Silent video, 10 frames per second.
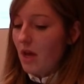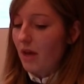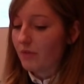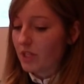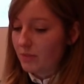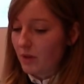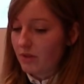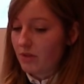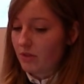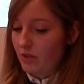In
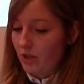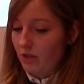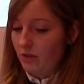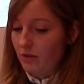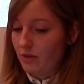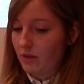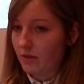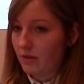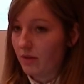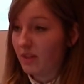response to
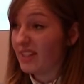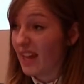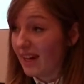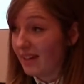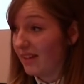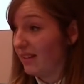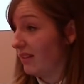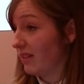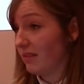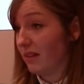
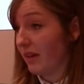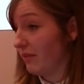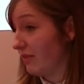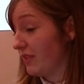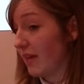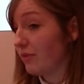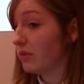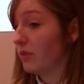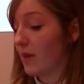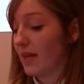daily, like
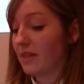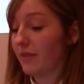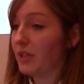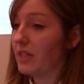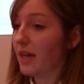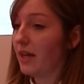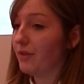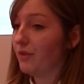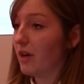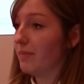several requests every
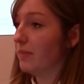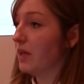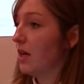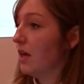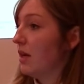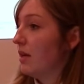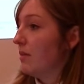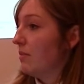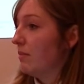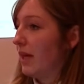day from
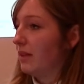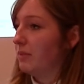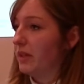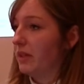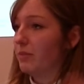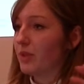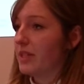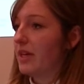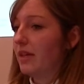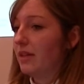Melbourne,
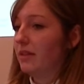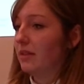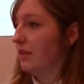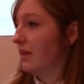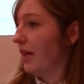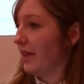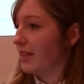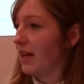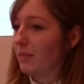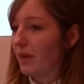Brazil,
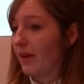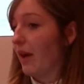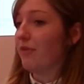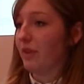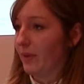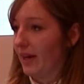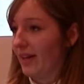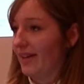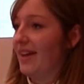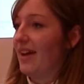like
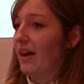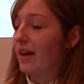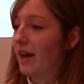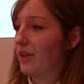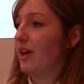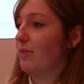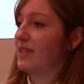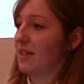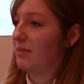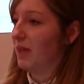everywhere, can you help me
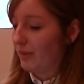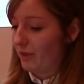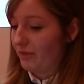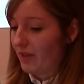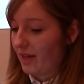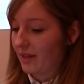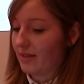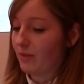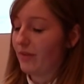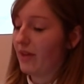set up a library of
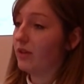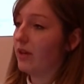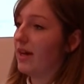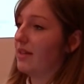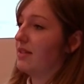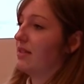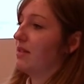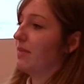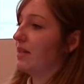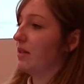things? We've not had a
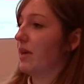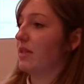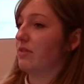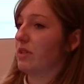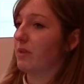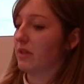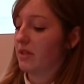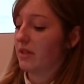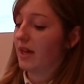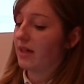systematic way to respond
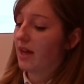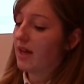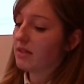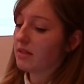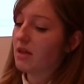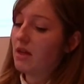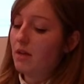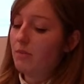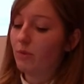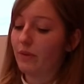to that yet,
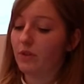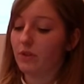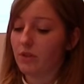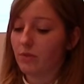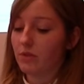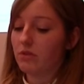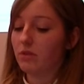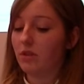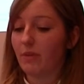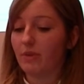but we've launched what's
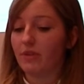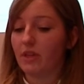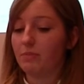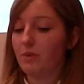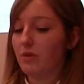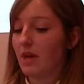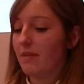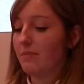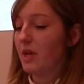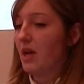called the Library of Things
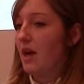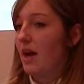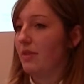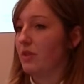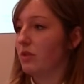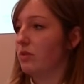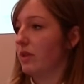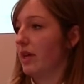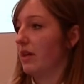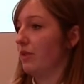Bootcamp and the
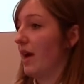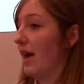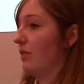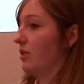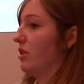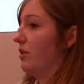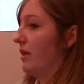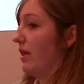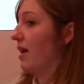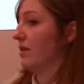toolkit of how to do
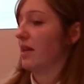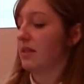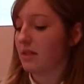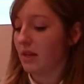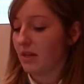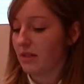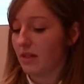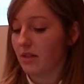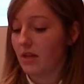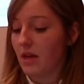it and how to get
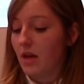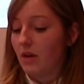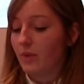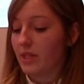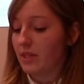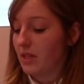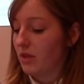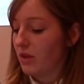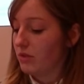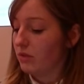started. We see
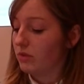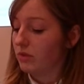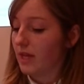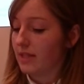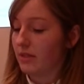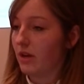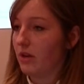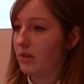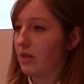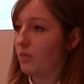those all as
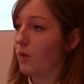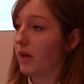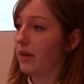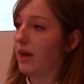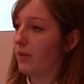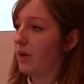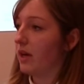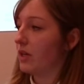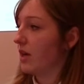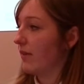nodes in one
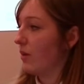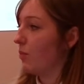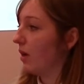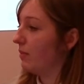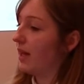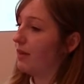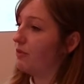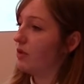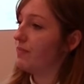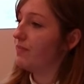network, sharing one
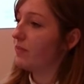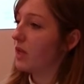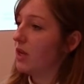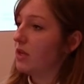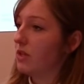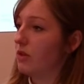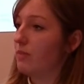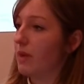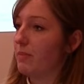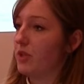platform. So
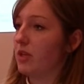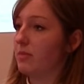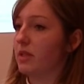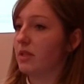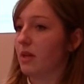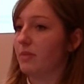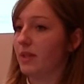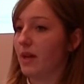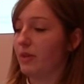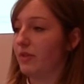your membership to the
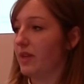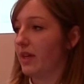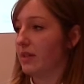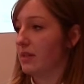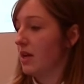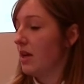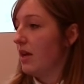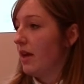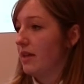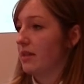Dublin Library of Things
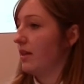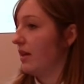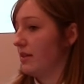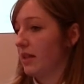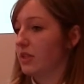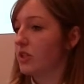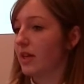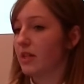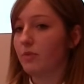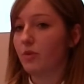is
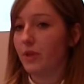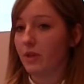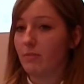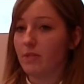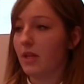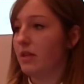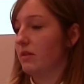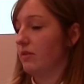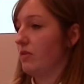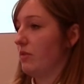exchangeable when you come to
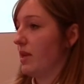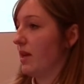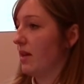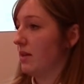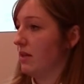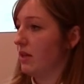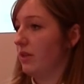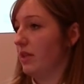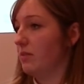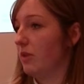London for the weekend and
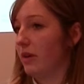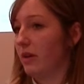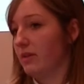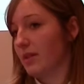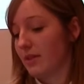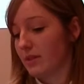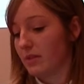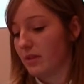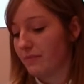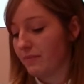you need to borrow the sound
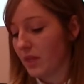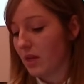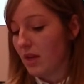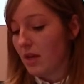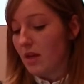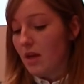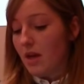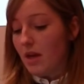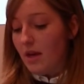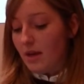system.
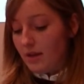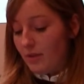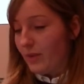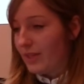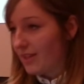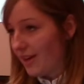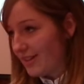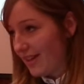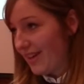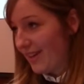We're
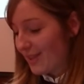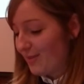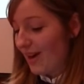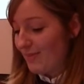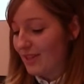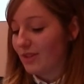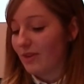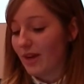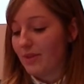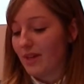starting in an experimental
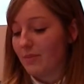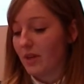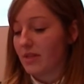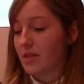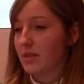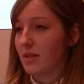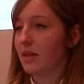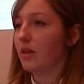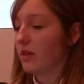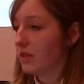way with that because there's
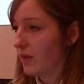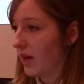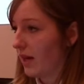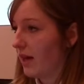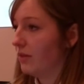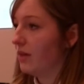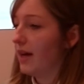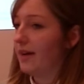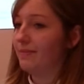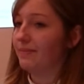a lot to work out.
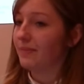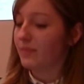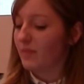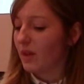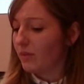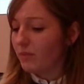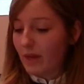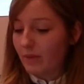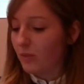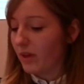
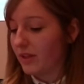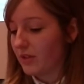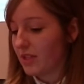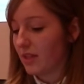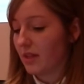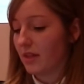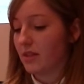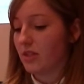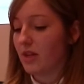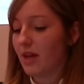Maybe one interesting thing
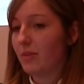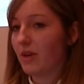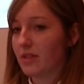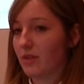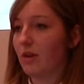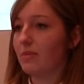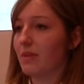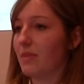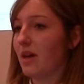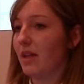to share, because it cropped
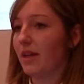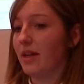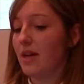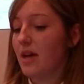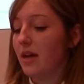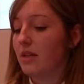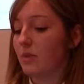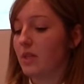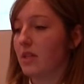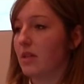up earlier, is we see